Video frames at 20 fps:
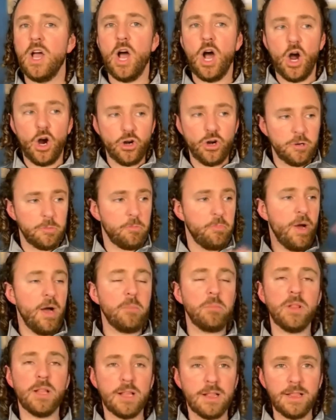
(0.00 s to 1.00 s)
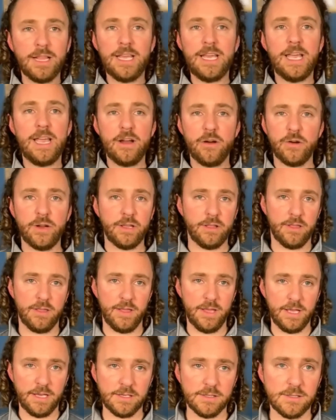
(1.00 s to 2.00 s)
aren't publicly hearing
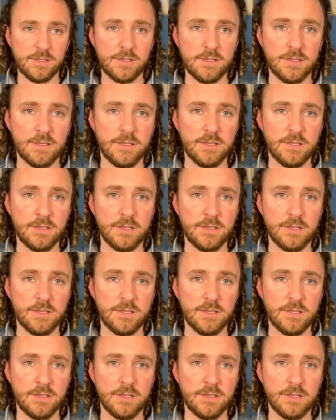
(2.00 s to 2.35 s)
things